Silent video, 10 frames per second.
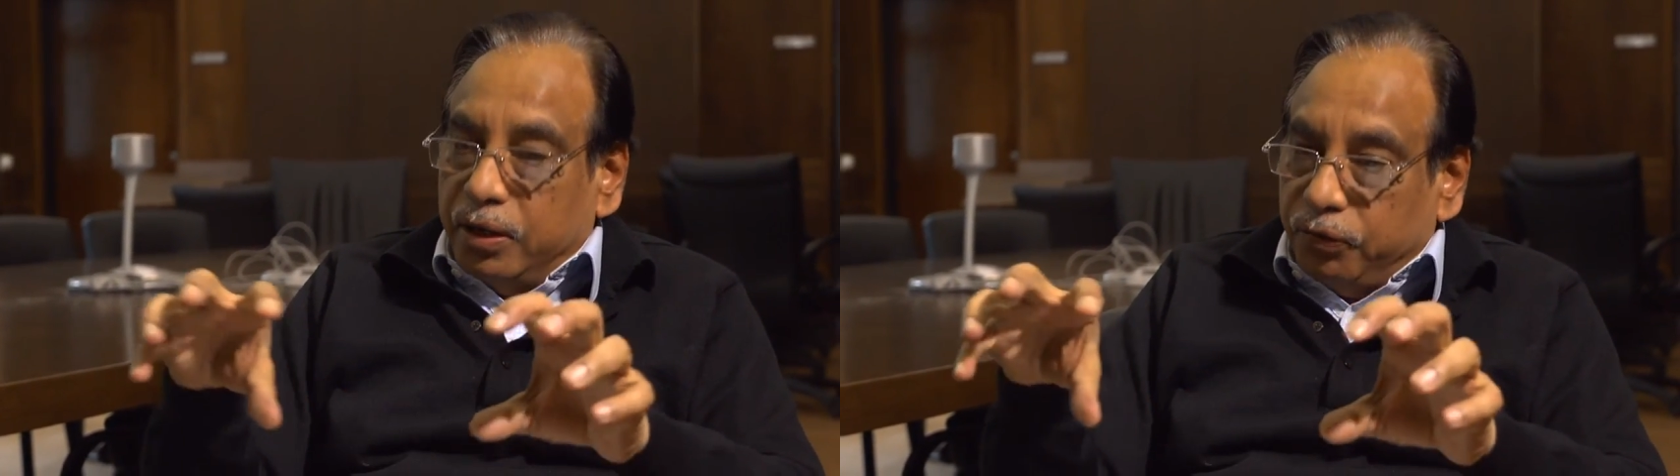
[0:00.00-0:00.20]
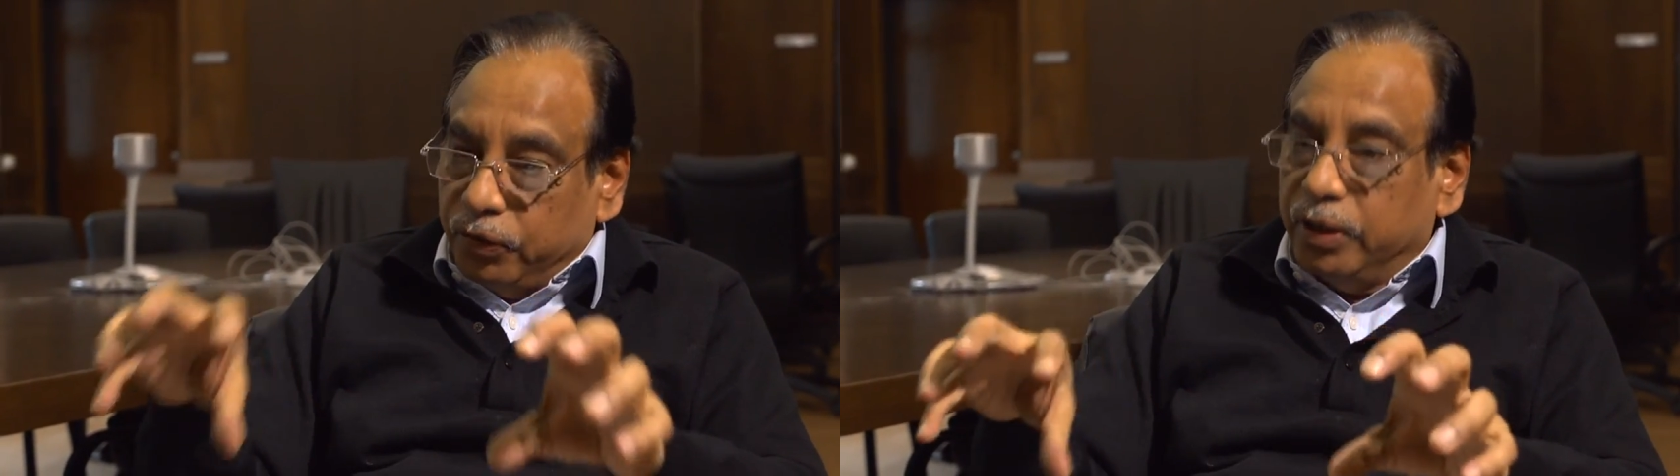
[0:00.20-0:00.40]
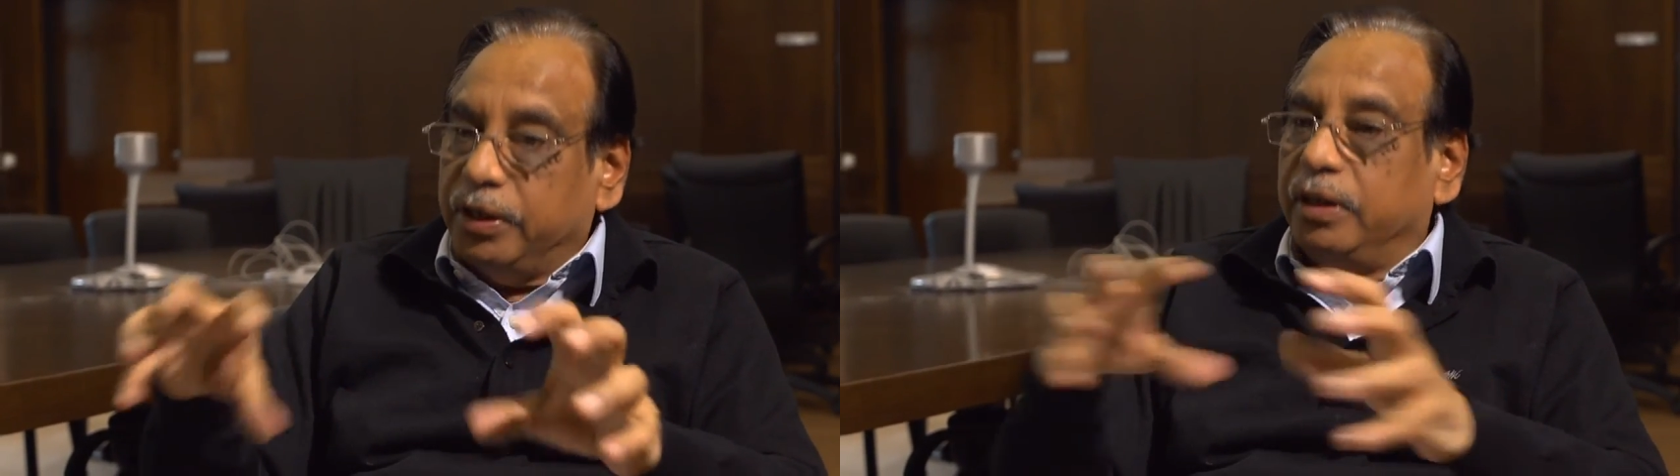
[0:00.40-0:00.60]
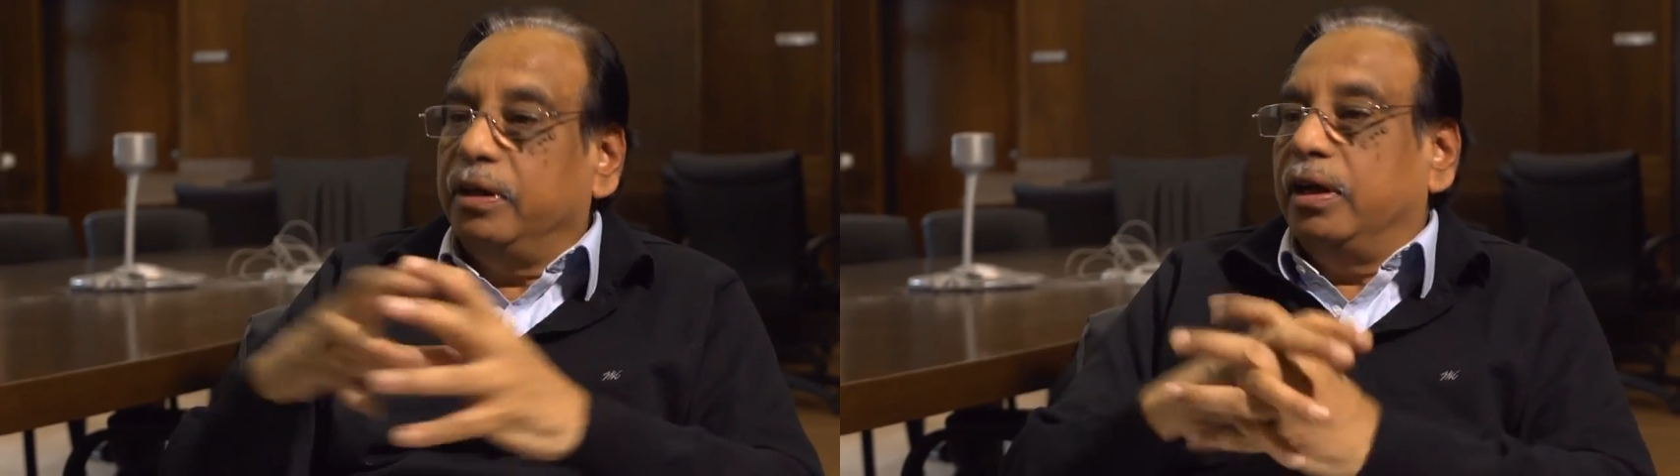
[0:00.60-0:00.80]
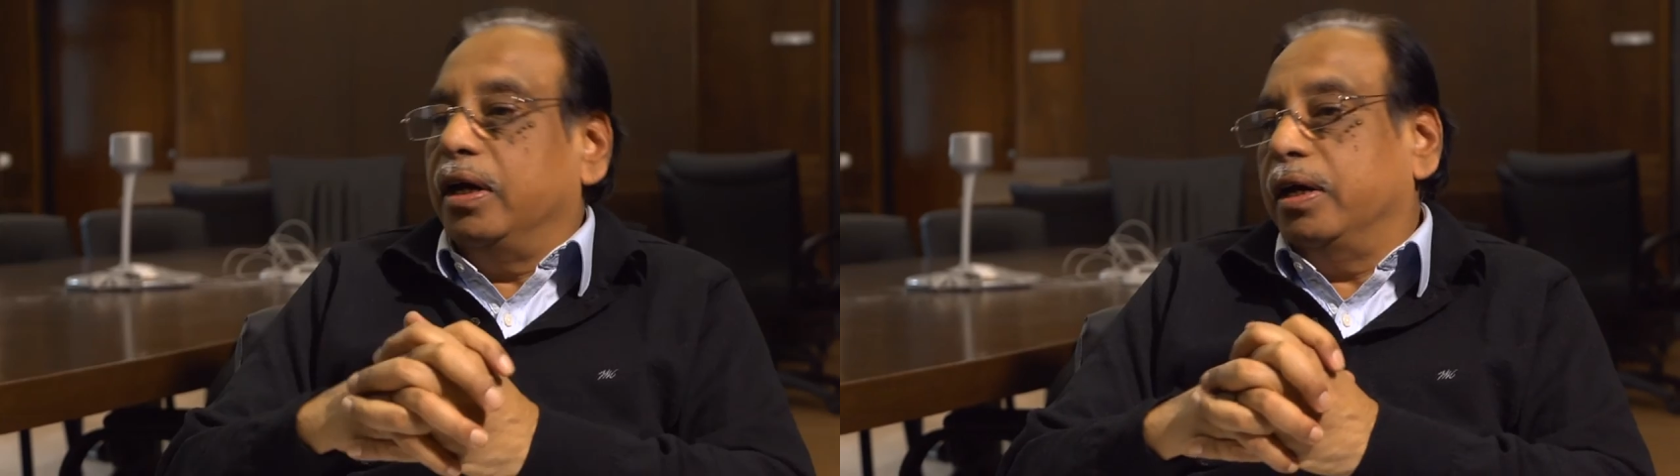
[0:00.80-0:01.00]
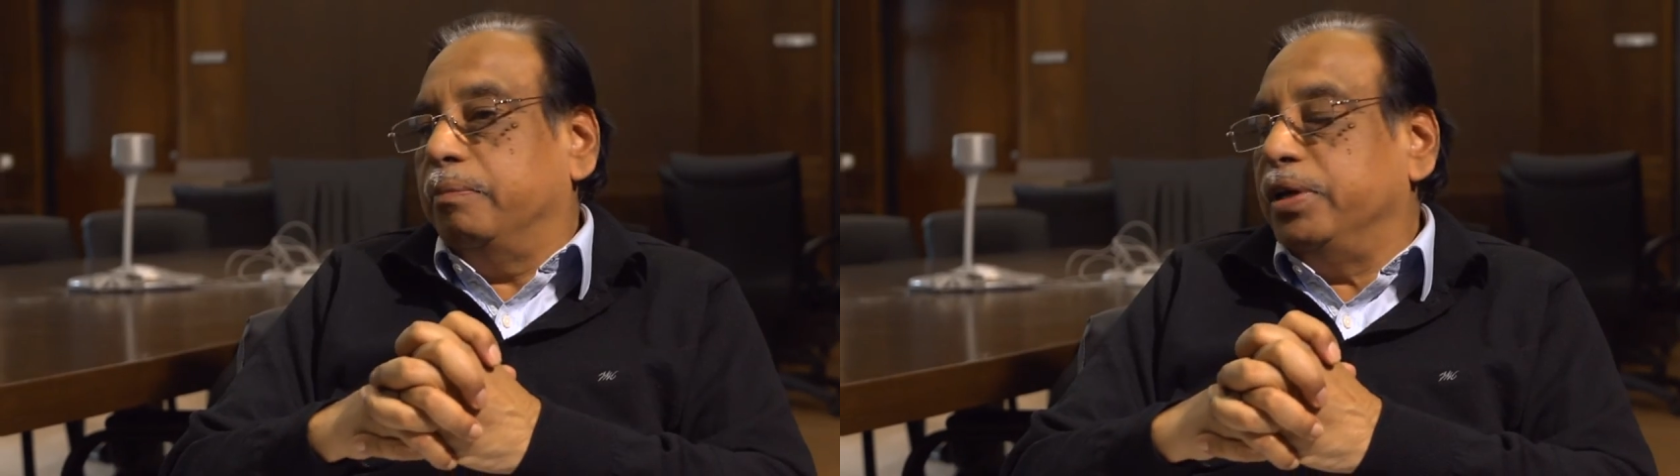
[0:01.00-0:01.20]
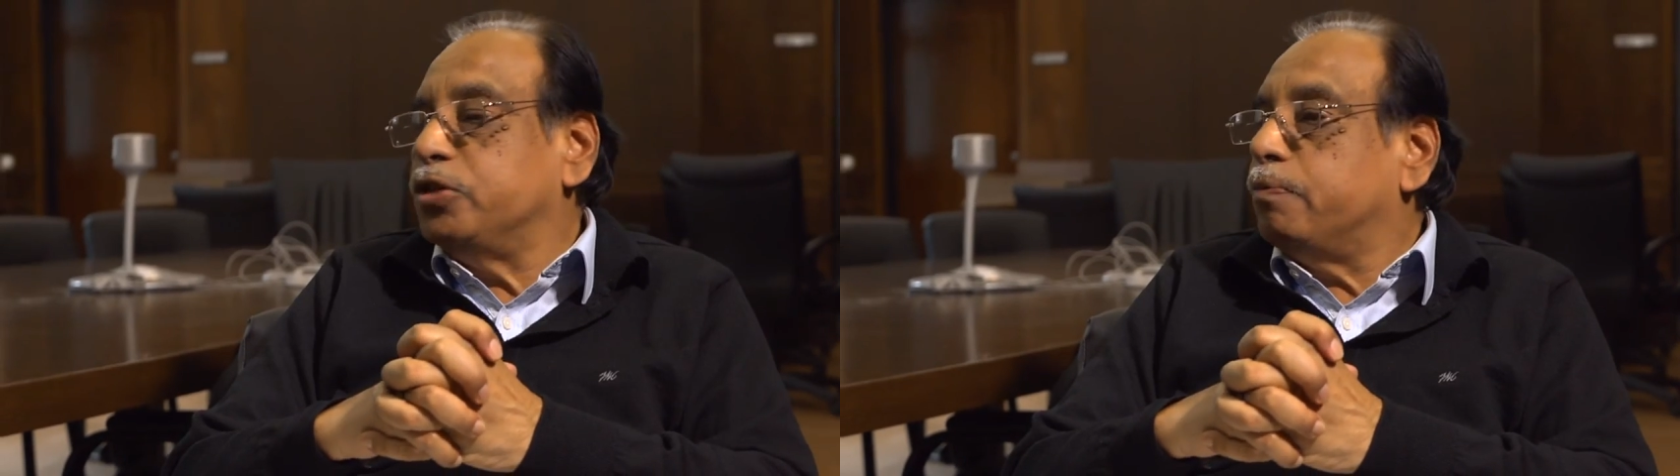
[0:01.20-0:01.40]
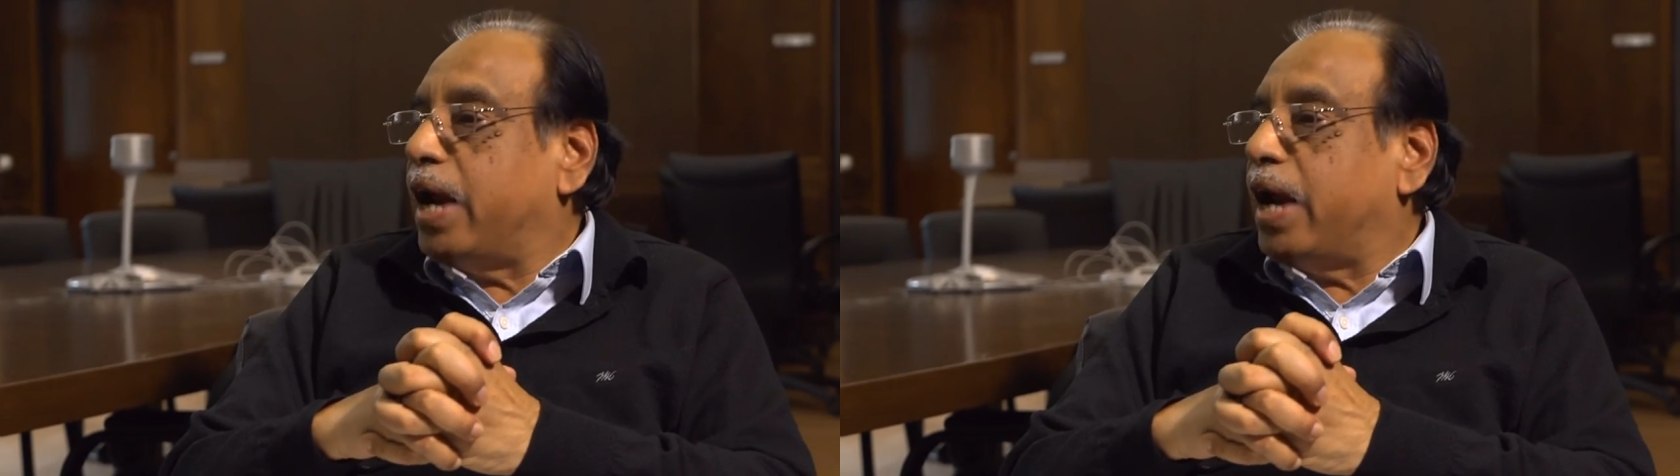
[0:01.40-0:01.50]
certain best